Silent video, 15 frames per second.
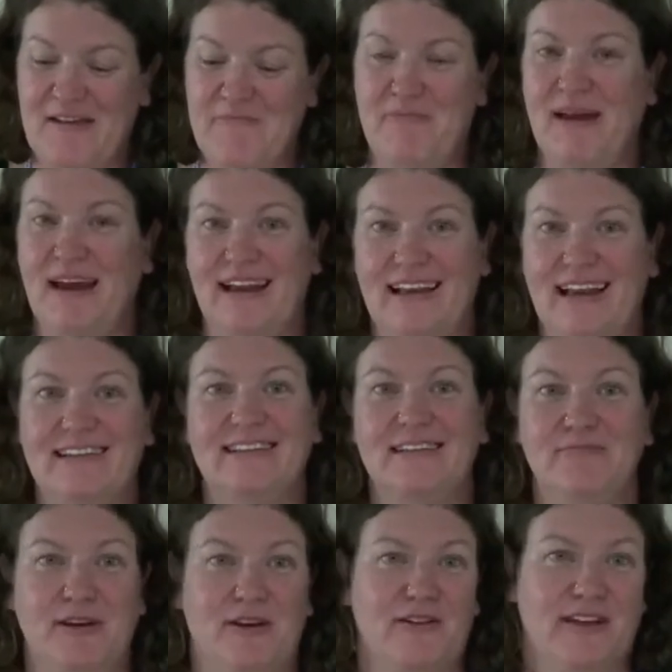a big
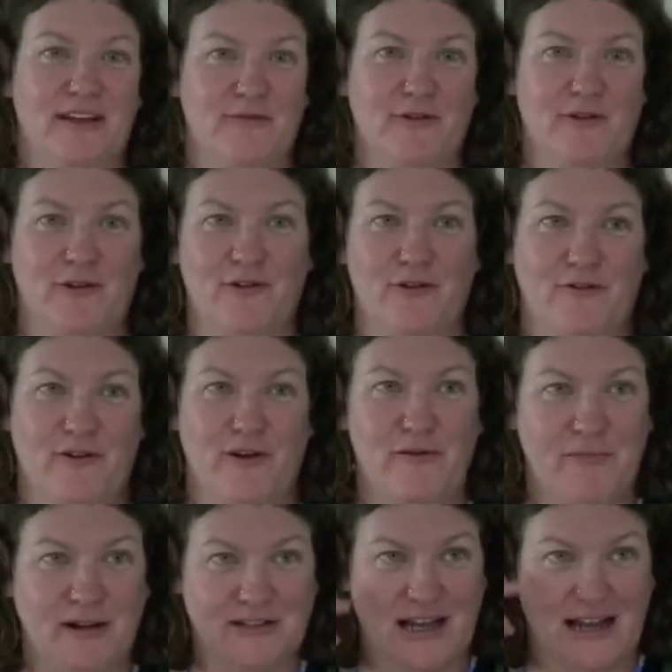lesson because that was also
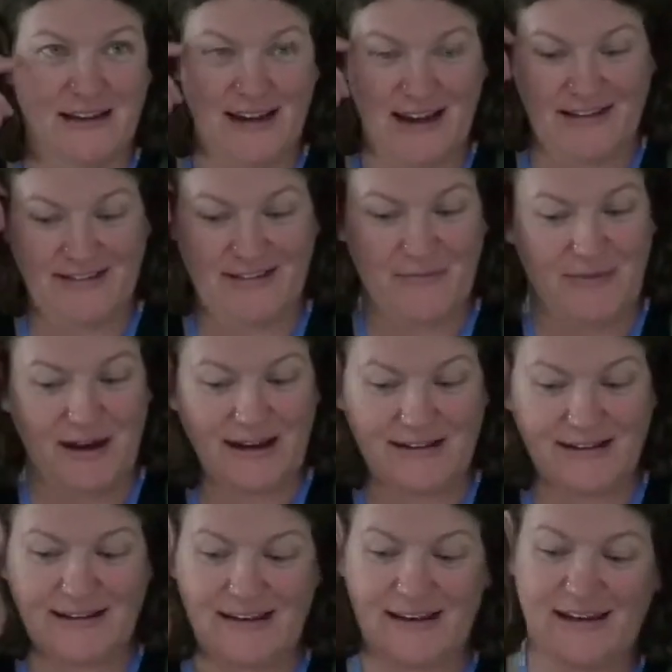very much
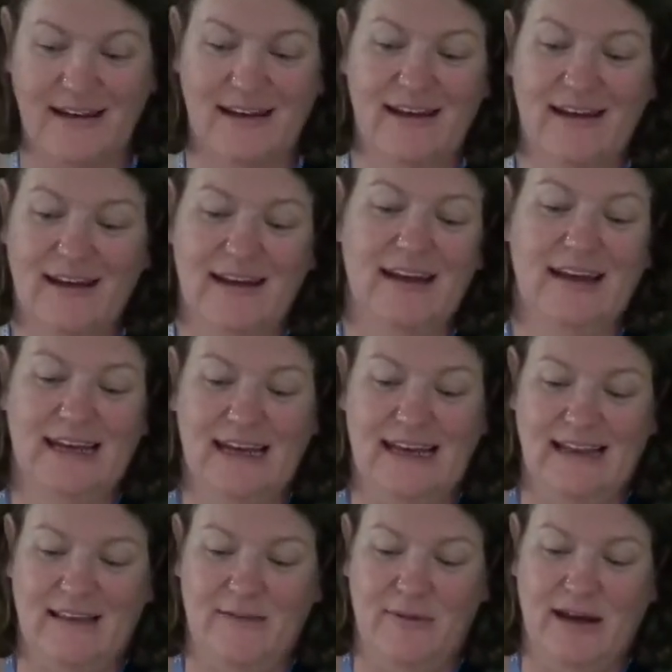underestimated
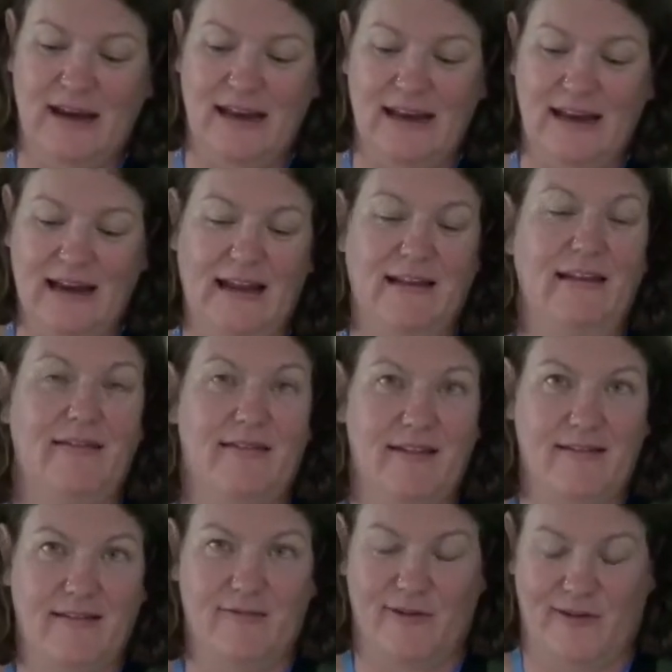in the beginning, at
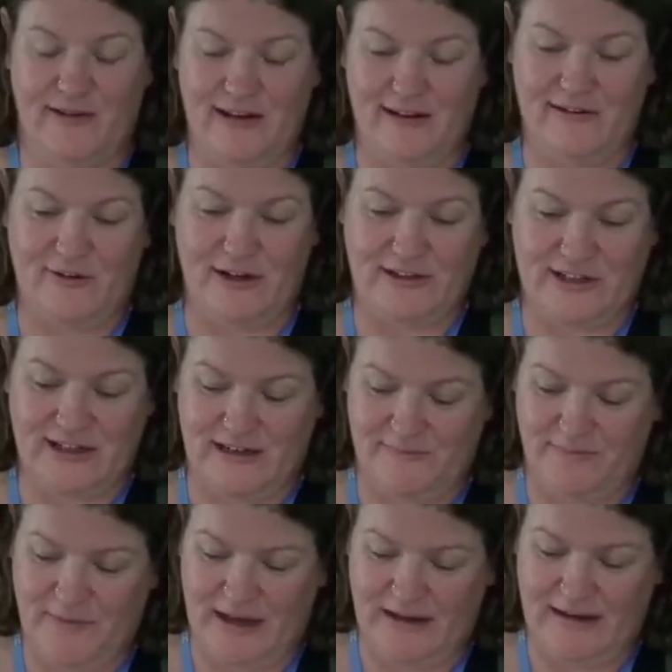least this is what
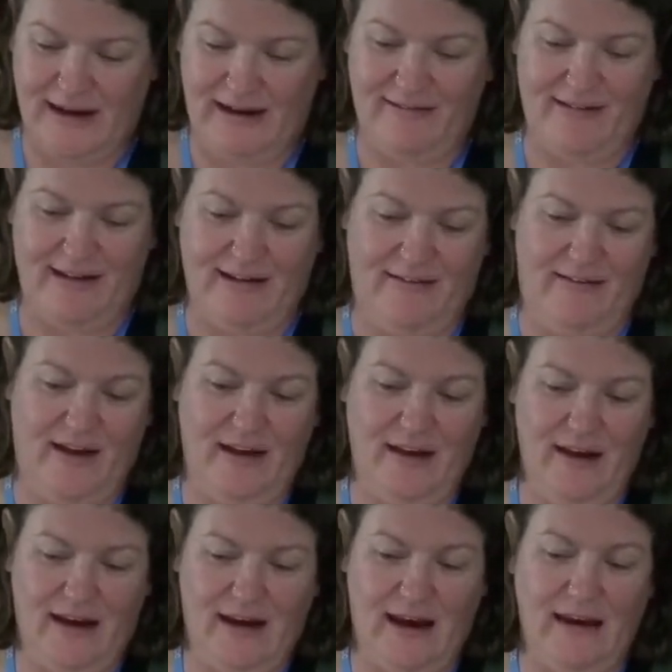literature and case studies
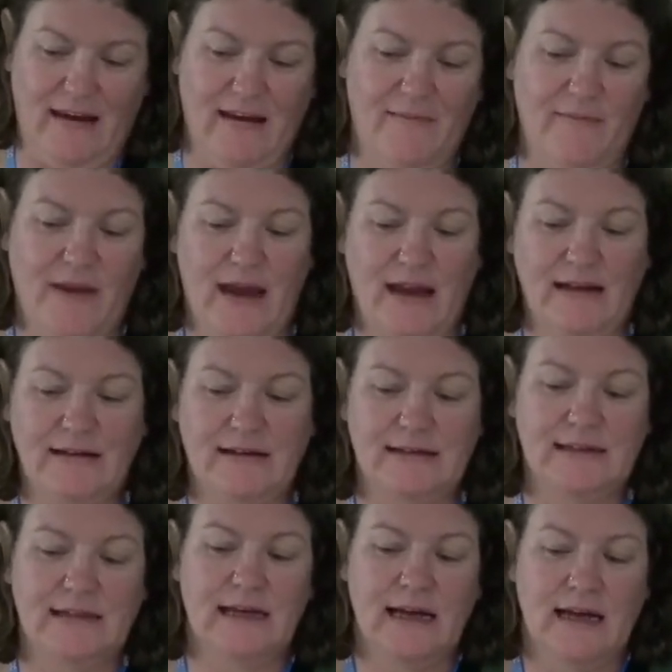indicate, and
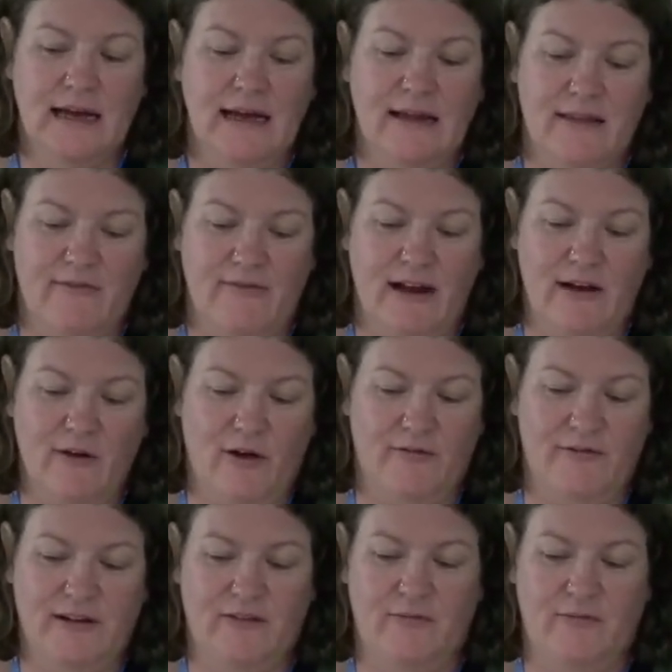the value of